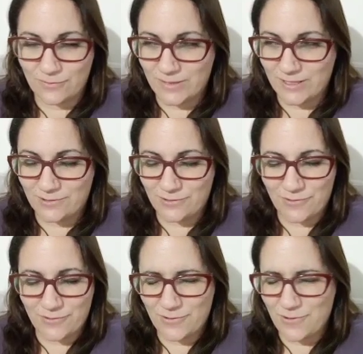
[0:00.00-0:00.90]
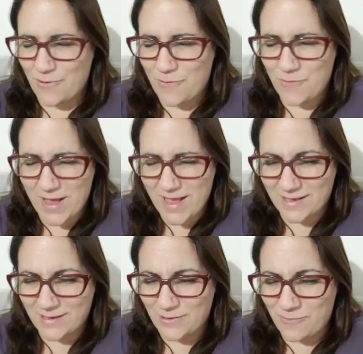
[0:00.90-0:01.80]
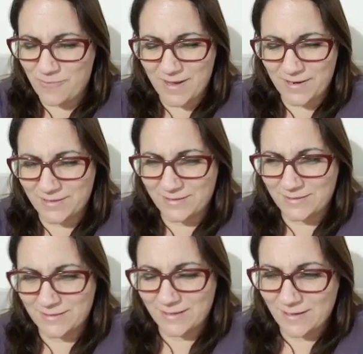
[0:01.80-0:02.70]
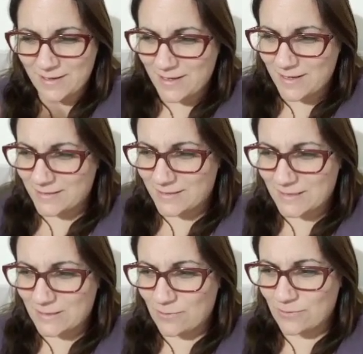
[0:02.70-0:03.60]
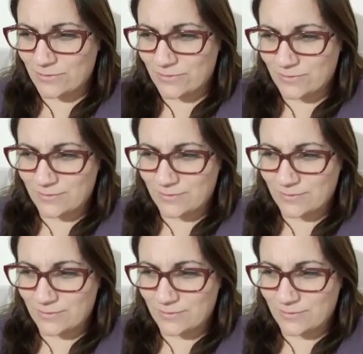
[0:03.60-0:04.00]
I mean, your way, your bodies and soul